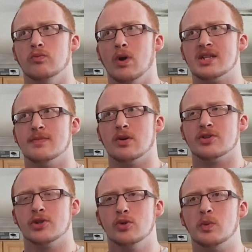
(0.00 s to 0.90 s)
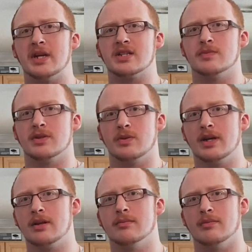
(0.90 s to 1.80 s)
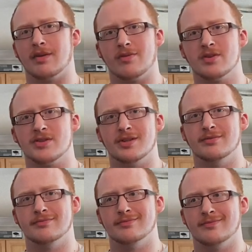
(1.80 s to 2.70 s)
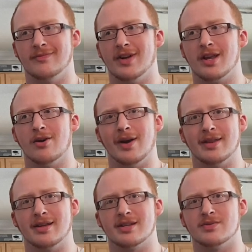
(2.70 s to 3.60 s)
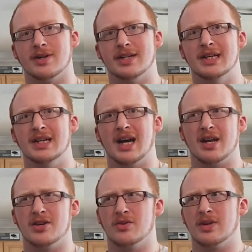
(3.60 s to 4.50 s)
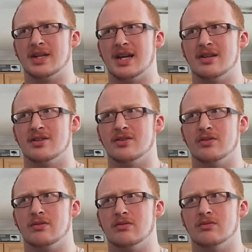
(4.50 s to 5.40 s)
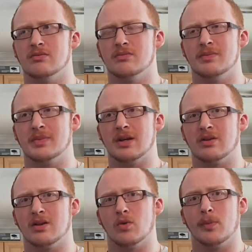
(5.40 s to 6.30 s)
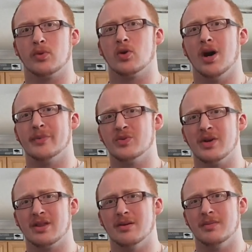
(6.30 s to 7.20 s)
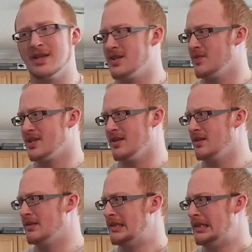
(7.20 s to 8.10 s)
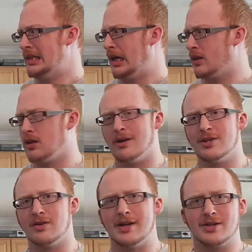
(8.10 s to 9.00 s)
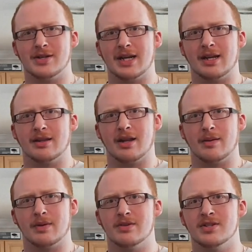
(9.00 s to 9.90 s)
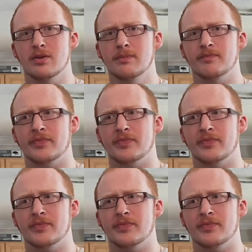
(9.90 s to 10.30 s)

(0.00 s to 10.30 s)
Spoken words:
was about 2 weeks between my first video and this one. I do intend to be a little more prompt with them, but this was a larger undertaking than I'm used to